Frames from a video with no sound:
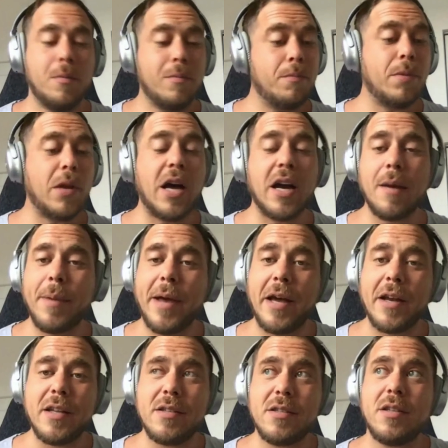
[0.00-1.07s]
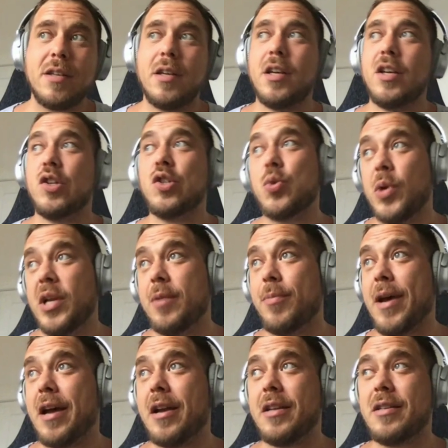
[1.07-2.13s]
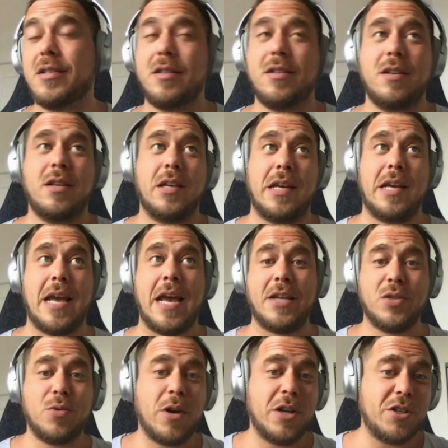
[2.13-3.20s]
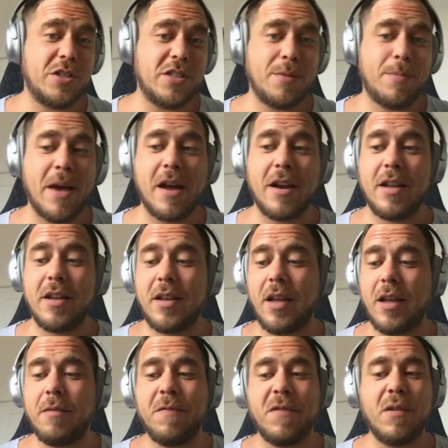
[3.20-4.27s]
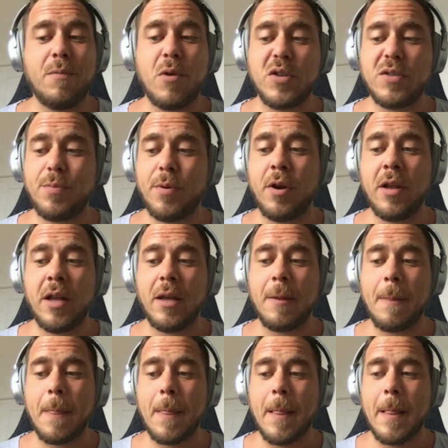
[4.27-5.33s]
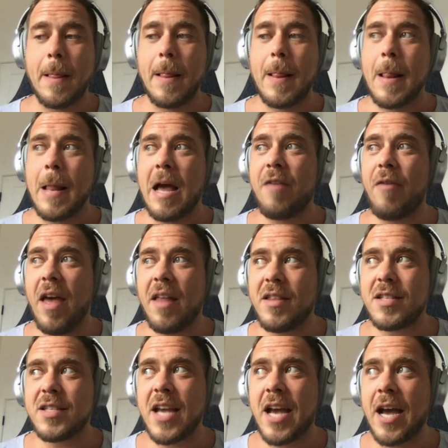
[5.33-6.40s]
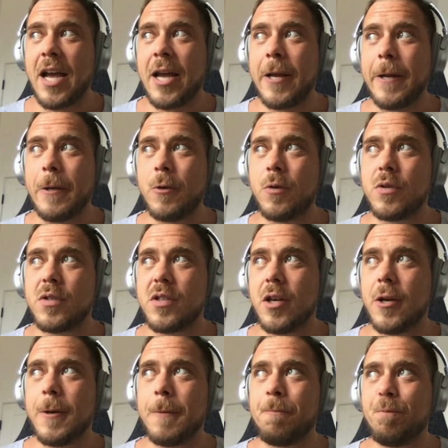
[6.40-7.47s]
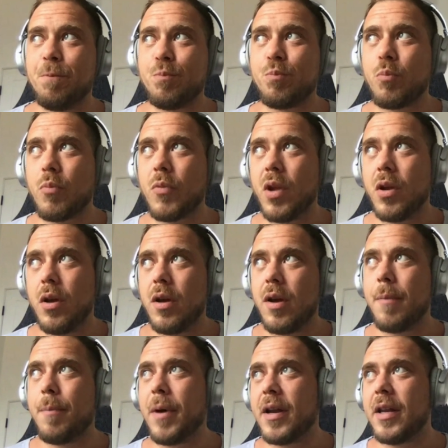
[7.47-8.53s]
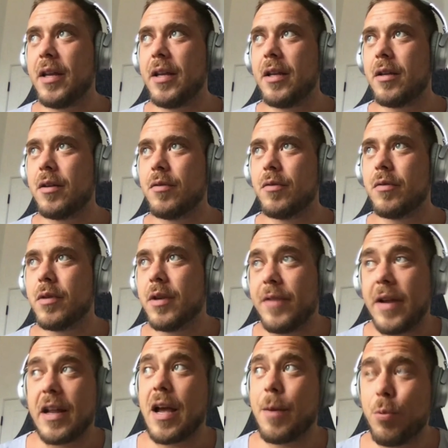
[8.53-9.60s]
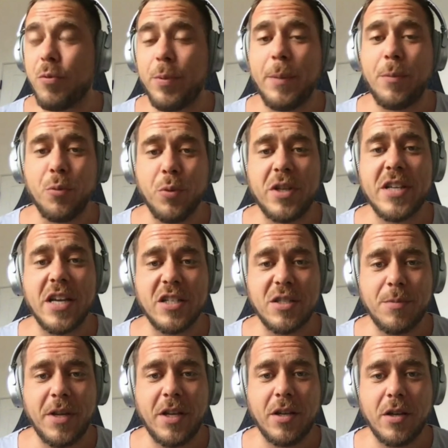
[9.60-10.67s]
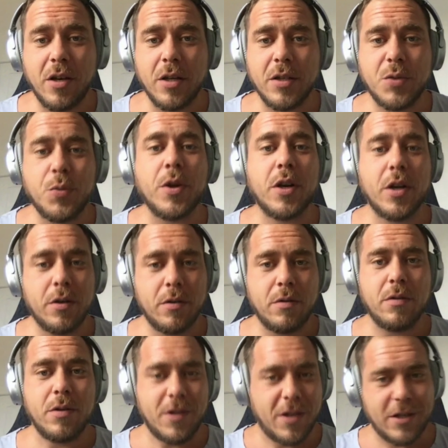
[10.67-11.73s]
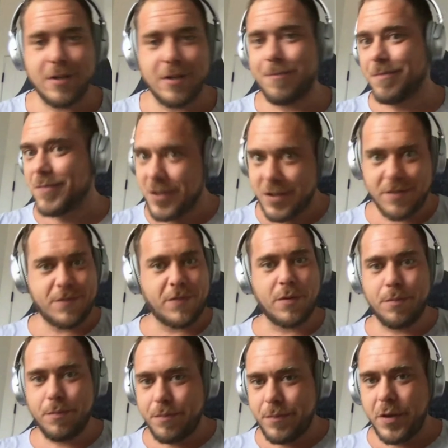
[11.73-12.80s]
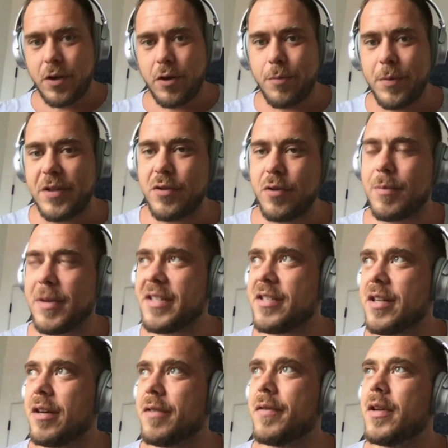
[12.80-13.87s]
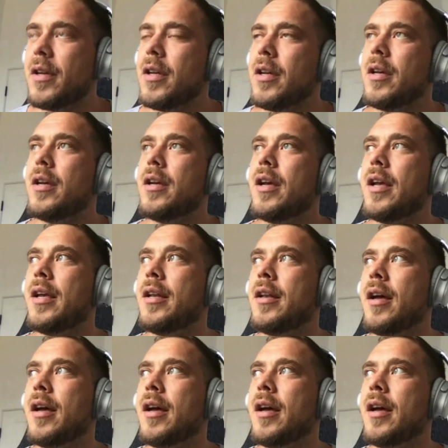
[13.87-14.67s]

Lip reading: blog about it, tweet about it, ask questions about it. And for the most part, like, I've had this guy who's a buddy. I've had a couple of people reach out to me on Twitter, just from me doing my stuff. And